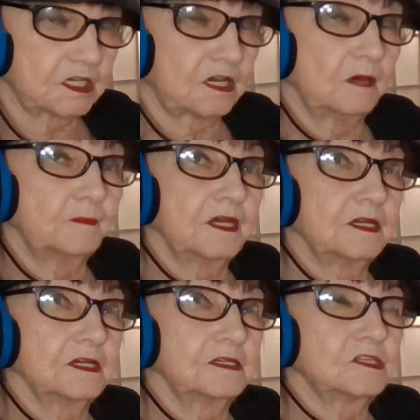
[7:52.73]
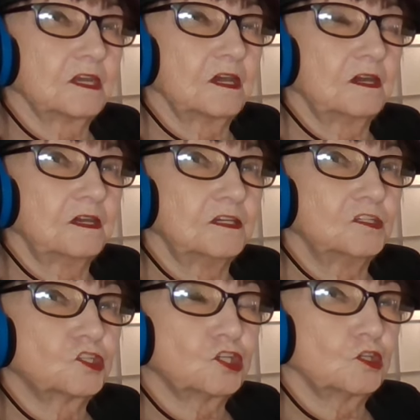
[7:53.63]
to come in as a
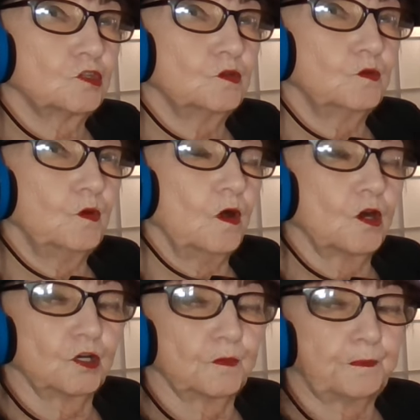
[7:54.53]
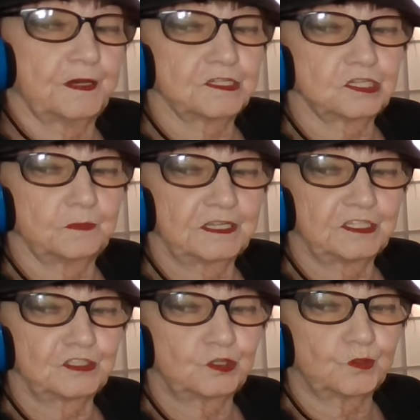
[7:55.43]
two or possibly
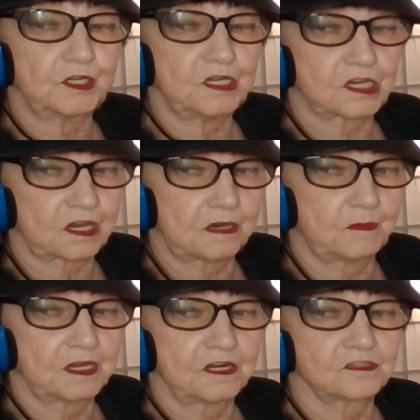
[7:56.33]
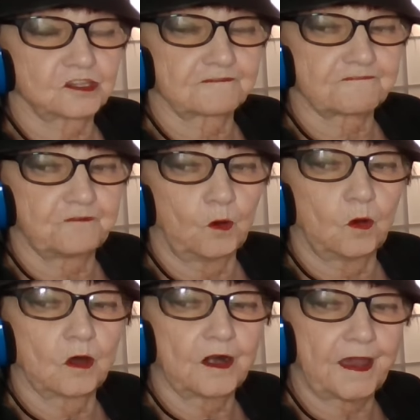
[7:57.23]
a three, came in as a
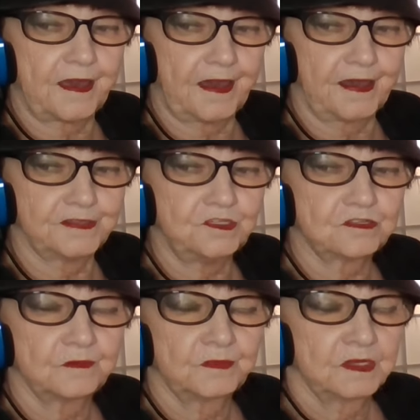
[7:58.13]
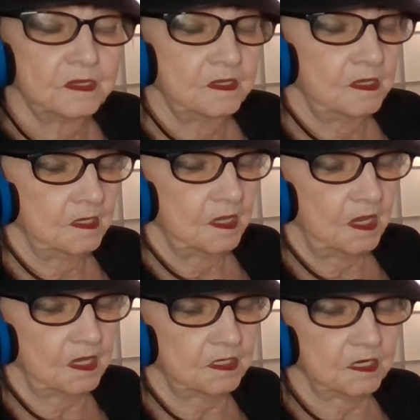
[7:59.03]
four and
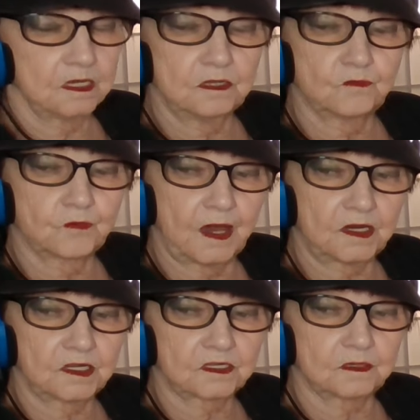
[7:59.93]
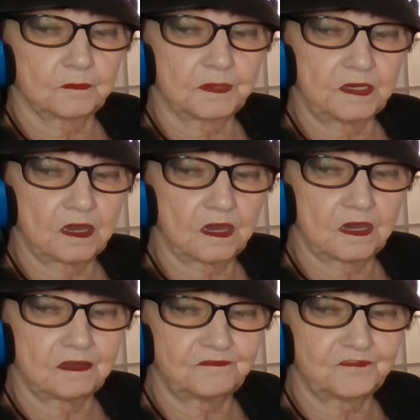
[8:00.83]
had erratic
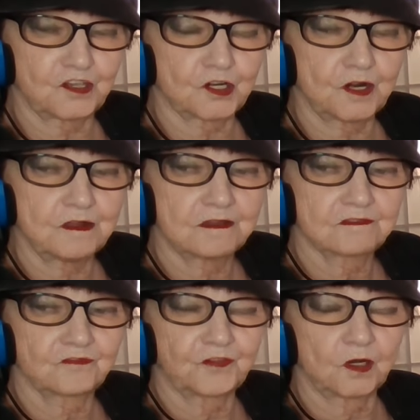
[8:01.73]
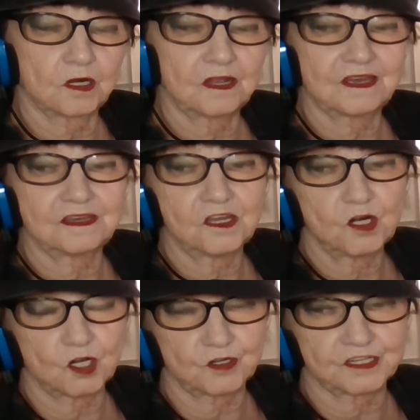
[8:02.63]
behavior for a
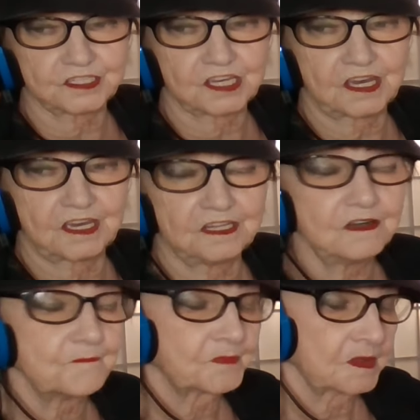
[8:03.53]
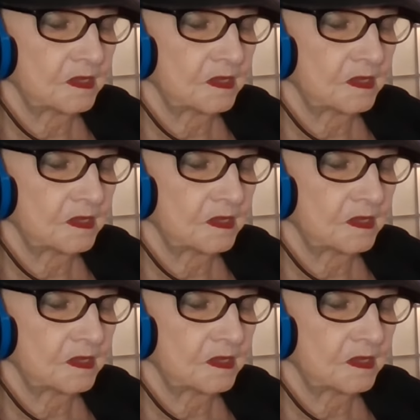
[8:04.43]
hurricane